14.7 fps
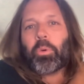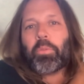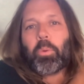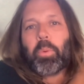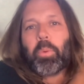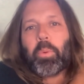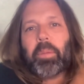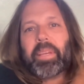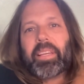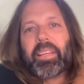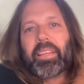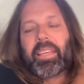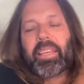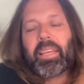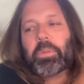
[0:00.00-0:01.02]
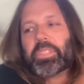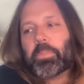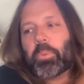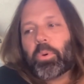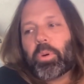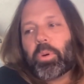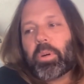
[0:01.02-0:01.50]
much overwhelming. It
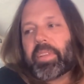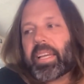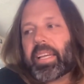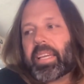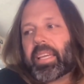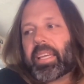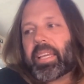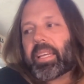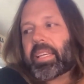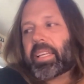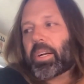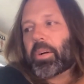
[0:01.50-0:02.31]
was more of like